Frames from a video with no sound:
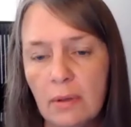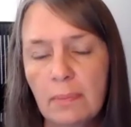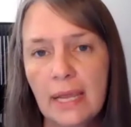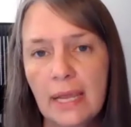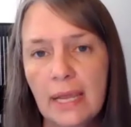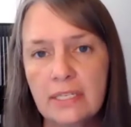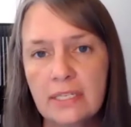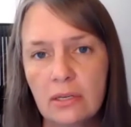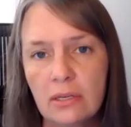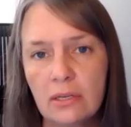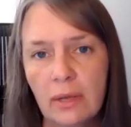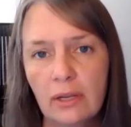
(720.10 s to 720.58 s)
to be
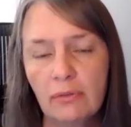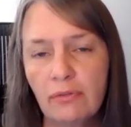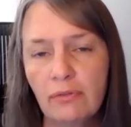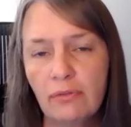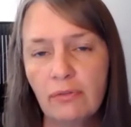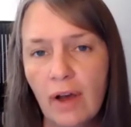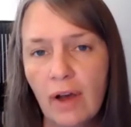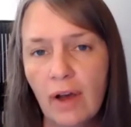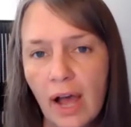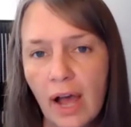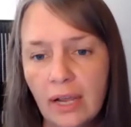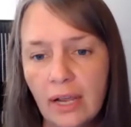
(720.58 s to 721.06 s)
based on what you
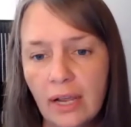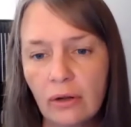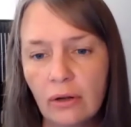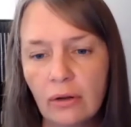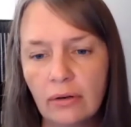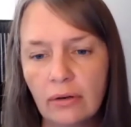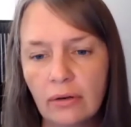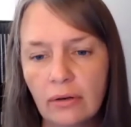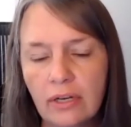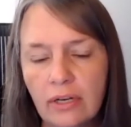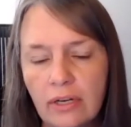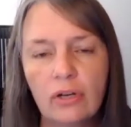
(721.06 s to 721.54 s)

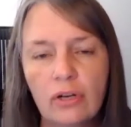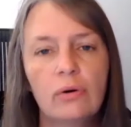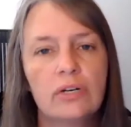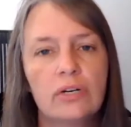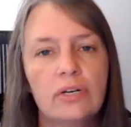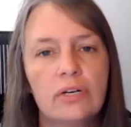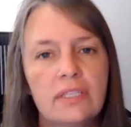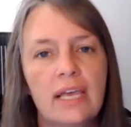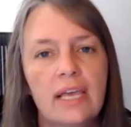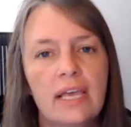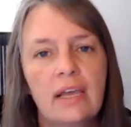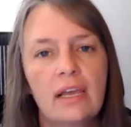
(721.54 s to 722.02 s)
filed. And of
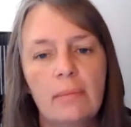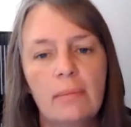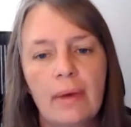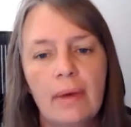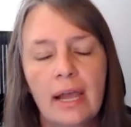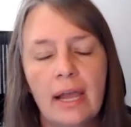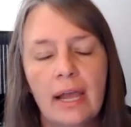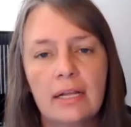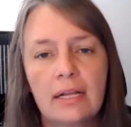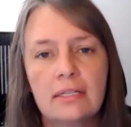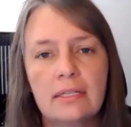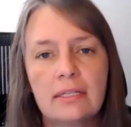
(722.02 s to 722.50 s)
course, they come
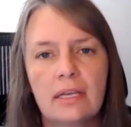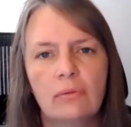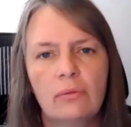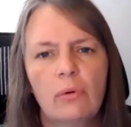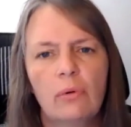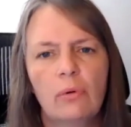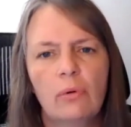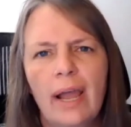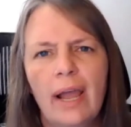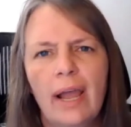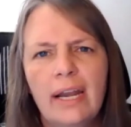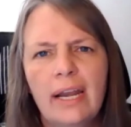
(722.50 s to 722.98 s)
back and said,
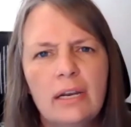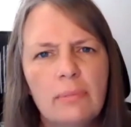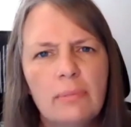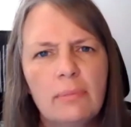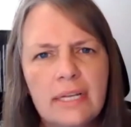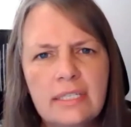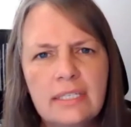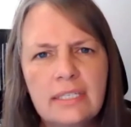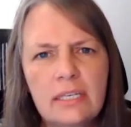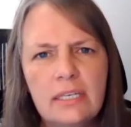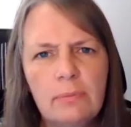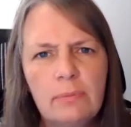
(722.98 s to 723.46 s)
well, why didn't
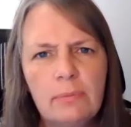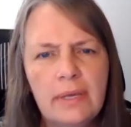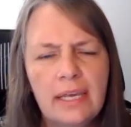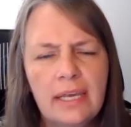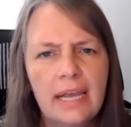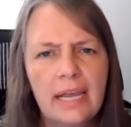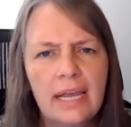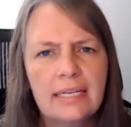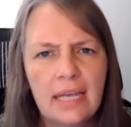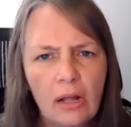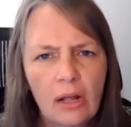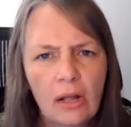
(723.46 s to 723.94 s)
my
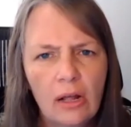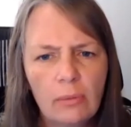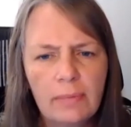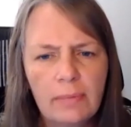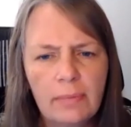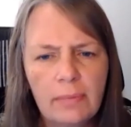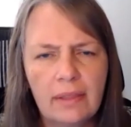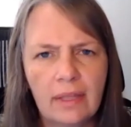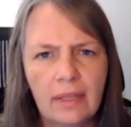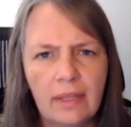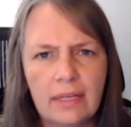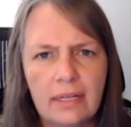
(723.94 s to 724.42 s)
CPA tell
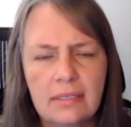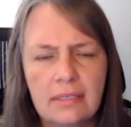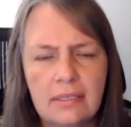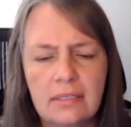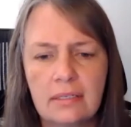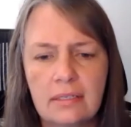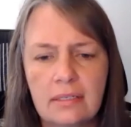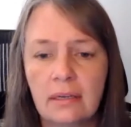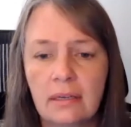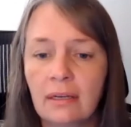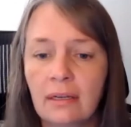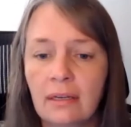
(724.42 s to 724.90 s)
me
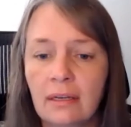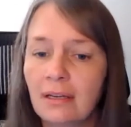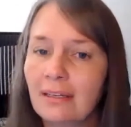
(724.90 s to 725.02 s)
this?